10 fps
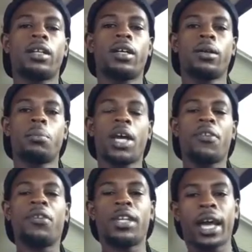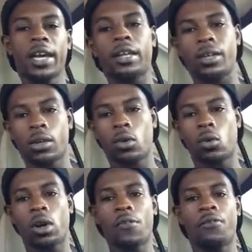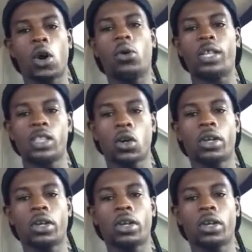And every day we are focused